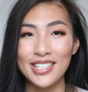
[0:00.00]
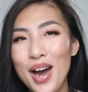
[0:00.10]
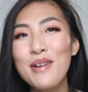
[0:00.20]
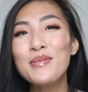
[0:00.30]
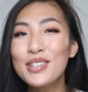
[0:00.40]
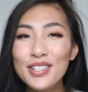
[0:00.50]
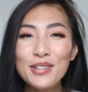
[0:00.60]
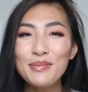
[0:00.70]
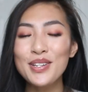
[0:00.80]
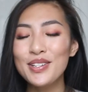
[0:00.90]
But I will
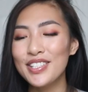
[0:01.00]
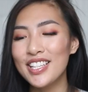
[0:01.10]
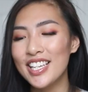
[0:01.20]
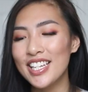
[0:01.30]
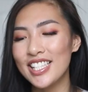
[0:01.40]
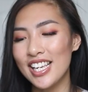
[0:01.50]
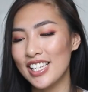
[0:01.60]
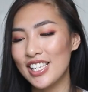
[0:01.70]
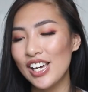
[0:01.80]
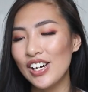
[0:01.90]
still be using this
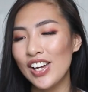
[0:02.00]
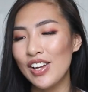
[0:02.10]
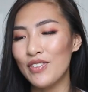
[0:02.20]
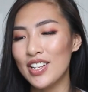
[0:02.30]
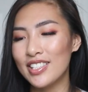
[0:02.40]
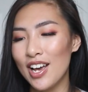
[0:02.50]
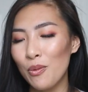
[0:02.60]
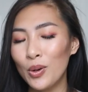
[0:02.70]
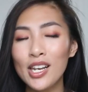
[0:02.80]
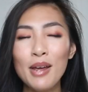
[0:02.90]
until it runs
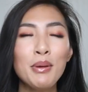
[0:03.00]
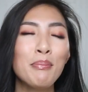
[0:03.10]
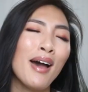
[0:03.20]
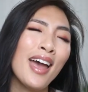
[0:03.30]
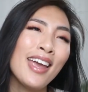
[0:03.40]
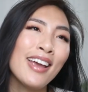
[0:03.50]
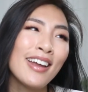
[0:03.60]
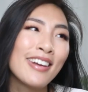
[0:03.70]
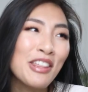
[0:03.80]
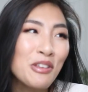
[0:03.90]
out. Will I be buying
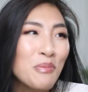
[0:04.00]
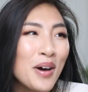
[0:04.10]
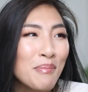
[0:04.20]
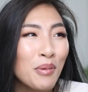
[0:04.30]
another one?